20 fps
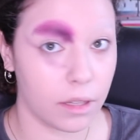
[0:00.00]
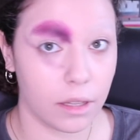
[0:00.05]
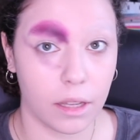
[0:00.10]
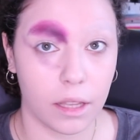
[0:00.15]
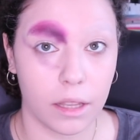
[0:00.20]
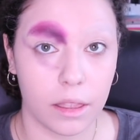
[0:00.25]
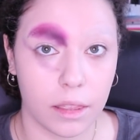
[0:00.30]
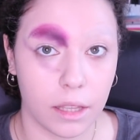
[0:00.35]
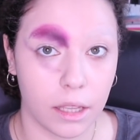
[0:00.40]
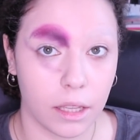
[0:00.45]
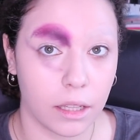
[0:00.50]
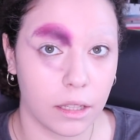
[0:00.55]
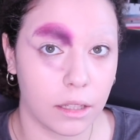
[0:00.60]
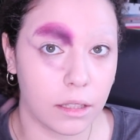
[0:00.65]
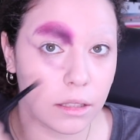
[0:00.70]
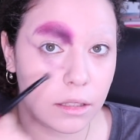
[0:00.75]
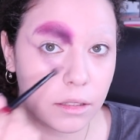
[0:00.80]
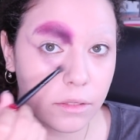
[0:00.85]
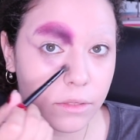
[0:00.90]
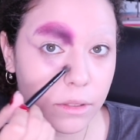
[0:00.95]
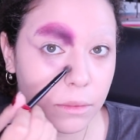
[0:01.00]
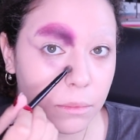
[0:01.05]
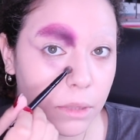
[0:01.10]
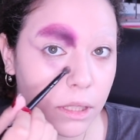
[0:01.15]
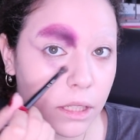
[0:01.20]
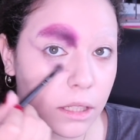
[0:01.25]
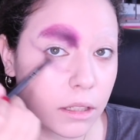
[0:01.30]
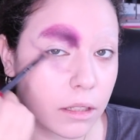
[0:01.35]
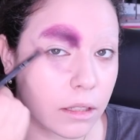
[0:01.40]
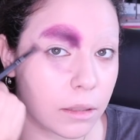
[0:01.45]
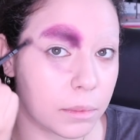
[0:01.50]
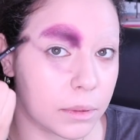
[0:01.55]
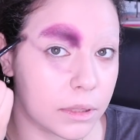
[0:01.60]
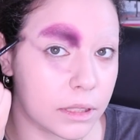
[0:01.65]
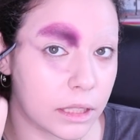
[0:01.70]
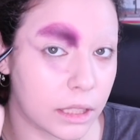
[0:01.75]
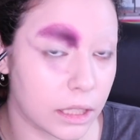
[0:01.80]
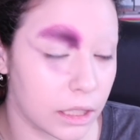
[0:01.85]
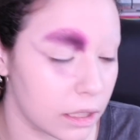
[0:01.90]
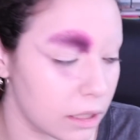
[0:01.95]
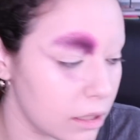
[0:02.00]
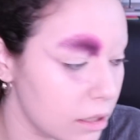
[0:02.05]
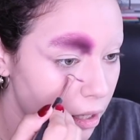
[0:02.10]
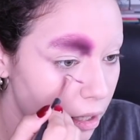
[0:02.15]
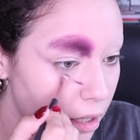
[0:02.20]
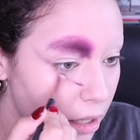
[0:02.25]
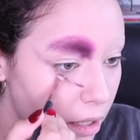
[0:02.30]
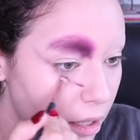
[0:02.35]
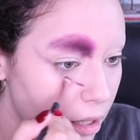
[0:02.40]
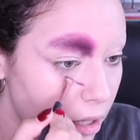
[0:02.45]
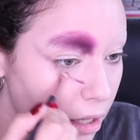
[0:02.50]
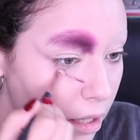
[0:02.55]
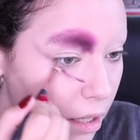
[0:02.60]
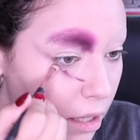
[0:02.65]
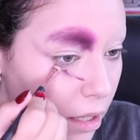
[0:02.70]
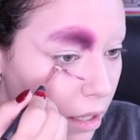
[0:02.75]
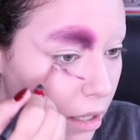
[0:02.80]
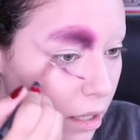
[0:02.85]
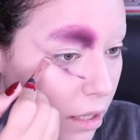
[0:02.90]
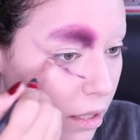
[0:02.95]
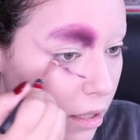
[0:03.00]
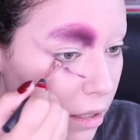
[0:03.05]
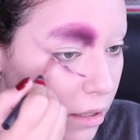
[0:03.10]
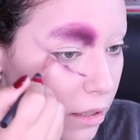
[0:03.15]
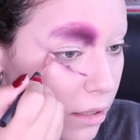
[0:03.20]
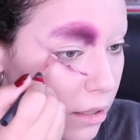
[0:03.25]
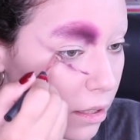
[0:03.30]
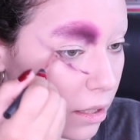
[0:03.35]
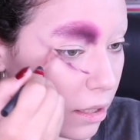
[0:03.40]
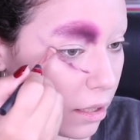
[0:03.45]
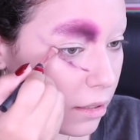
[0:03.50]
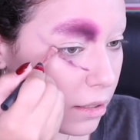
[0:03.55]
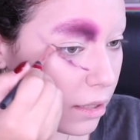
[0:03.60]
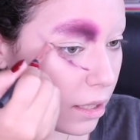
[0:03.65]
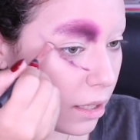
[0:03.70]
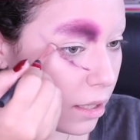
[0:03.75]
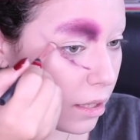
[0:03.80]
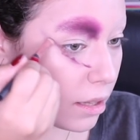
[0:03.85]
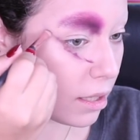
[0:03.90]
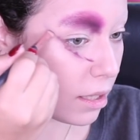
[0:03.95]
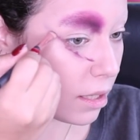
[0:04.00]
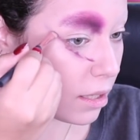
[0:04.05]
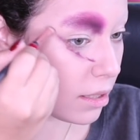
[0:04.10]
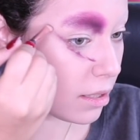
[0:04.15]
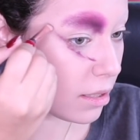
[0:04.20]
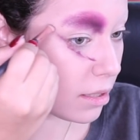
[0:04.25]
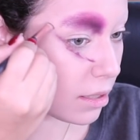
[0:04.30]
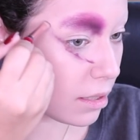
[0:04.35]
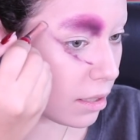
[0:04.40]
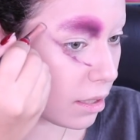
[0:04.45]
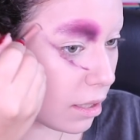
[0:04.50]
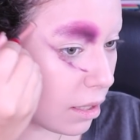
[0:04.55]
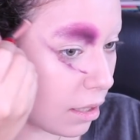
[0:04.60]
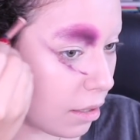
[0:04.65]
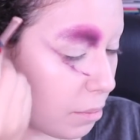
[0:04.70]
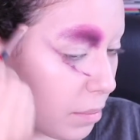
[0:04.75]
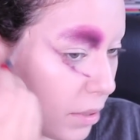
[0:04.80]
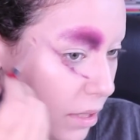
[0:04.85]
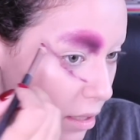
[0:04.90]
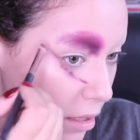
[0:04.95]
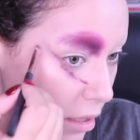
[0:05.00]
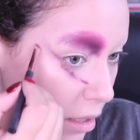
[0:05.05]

I think, from here up to here. She goes like this, up into